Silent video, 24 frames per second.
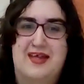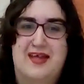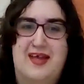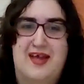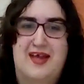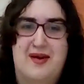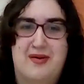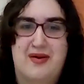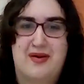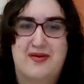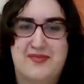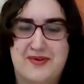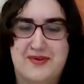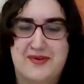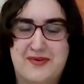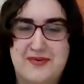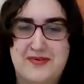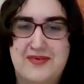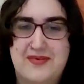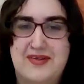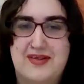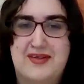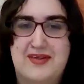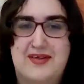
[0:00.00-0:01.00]

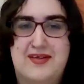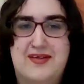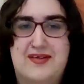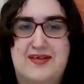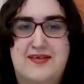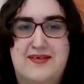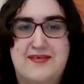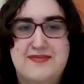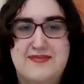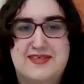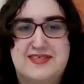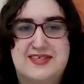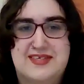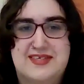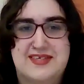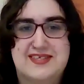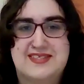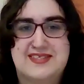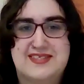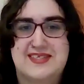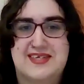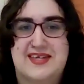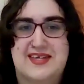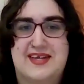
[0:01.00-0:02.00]
However, just going to
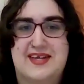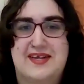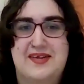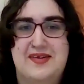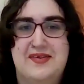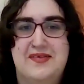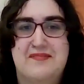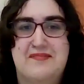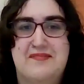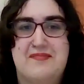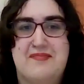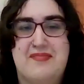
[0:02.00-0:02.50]
say